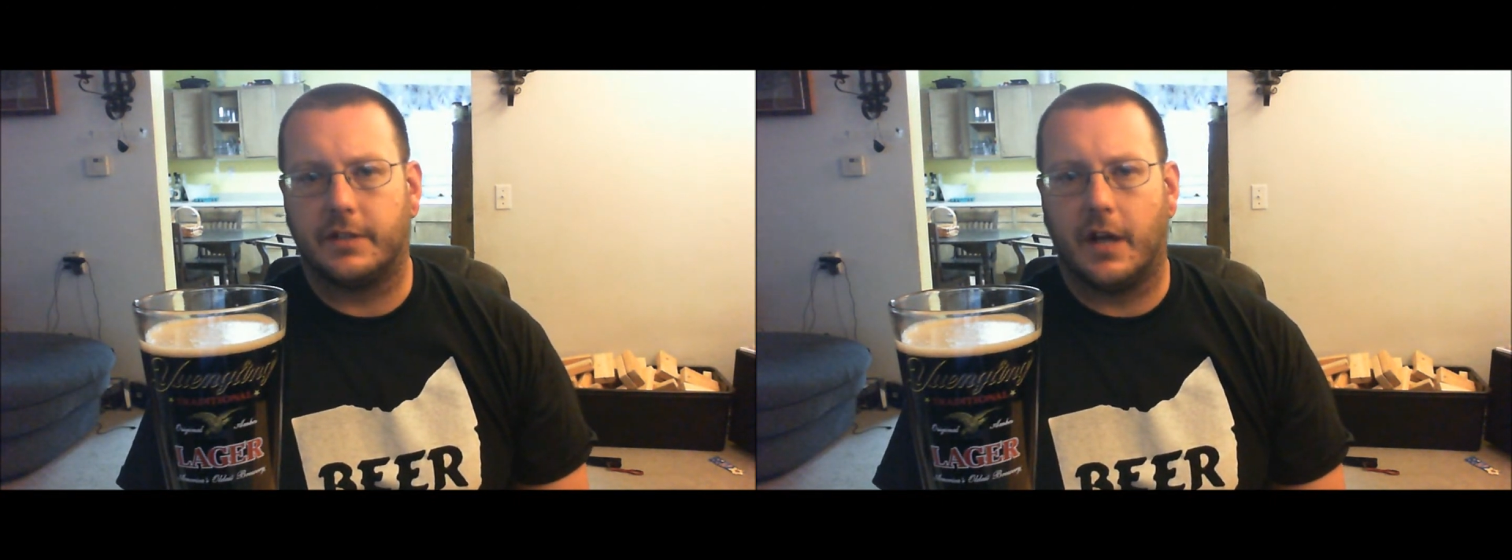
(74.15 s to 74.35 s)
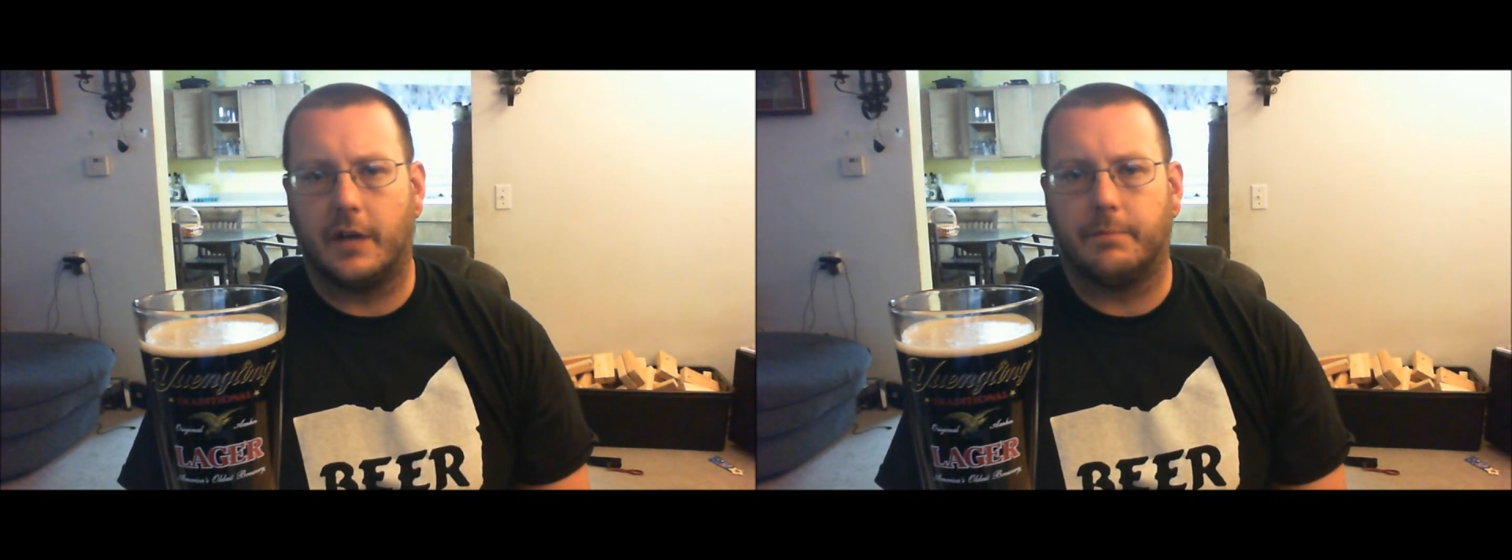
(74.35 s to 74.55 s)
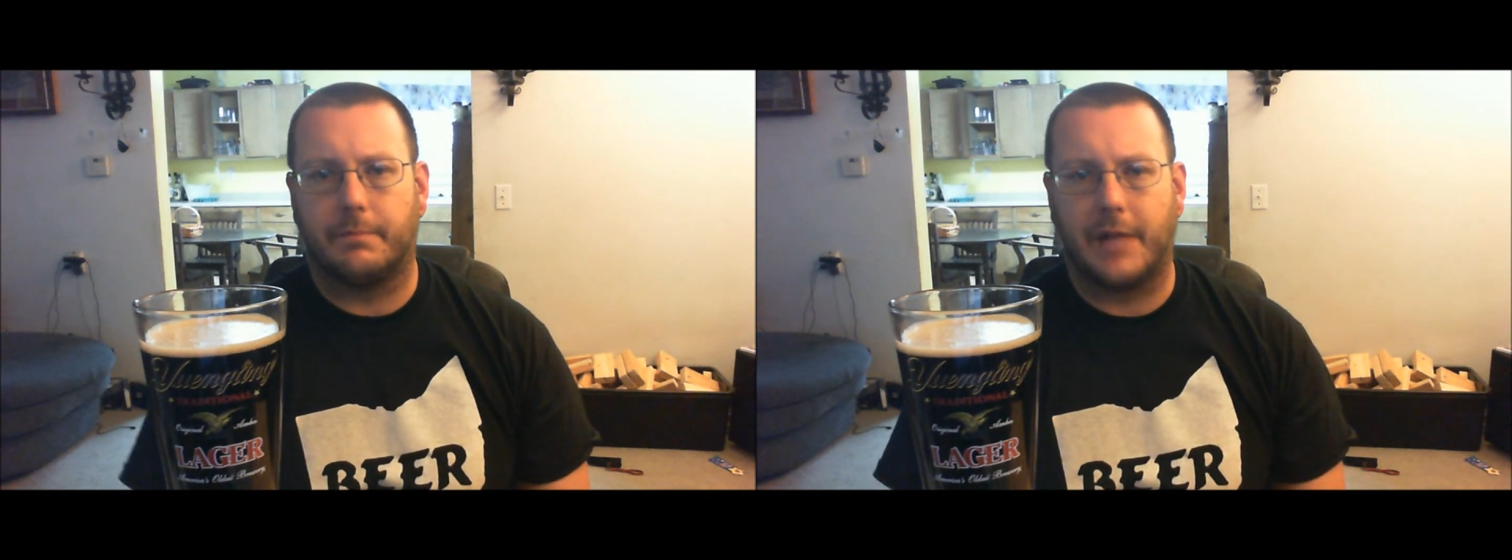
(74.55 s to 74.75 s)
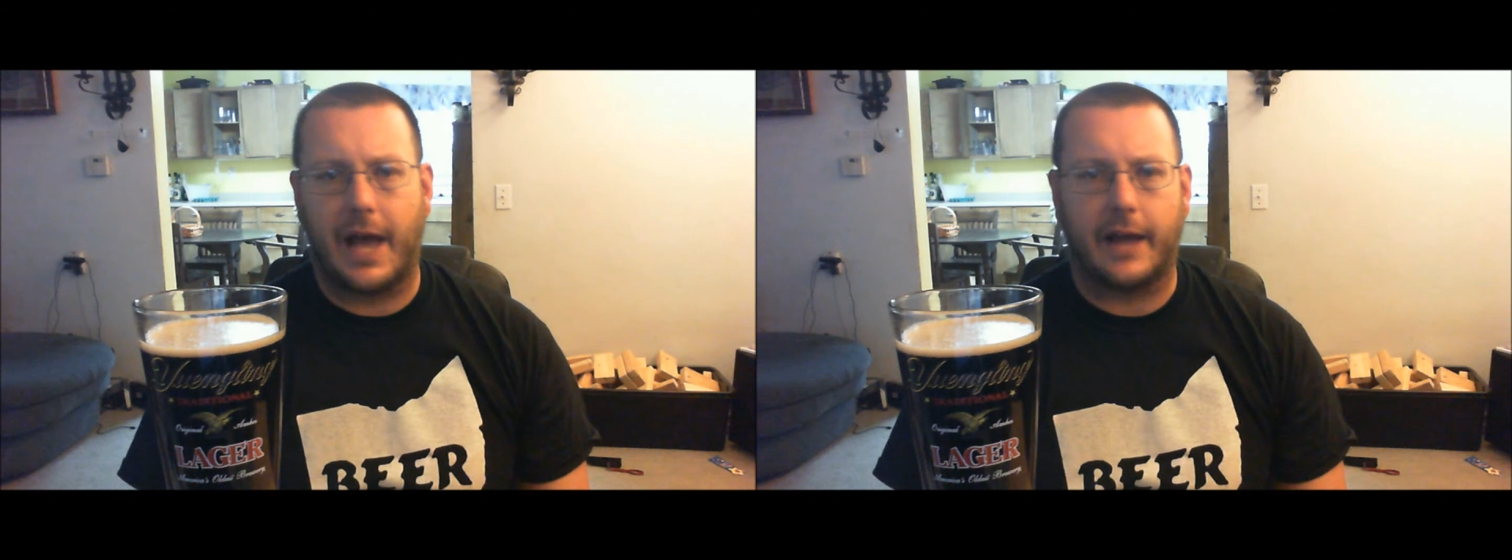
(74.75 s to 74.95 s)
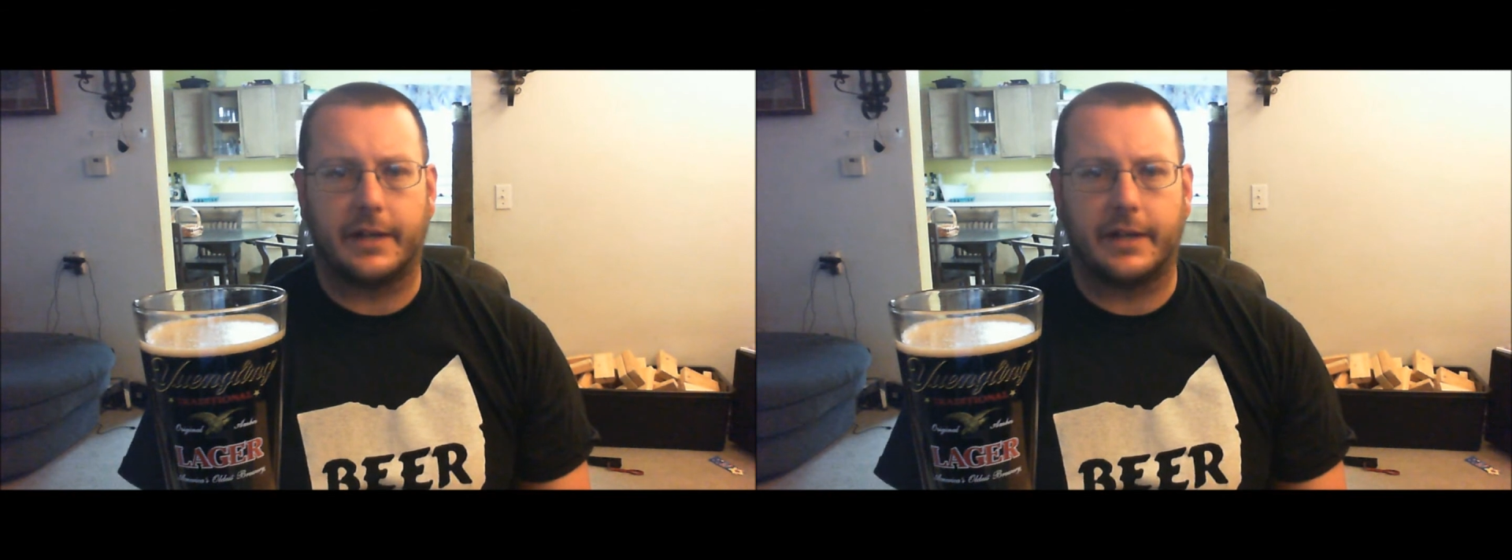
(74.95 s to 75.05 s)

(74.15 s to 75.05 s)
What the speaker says: not black,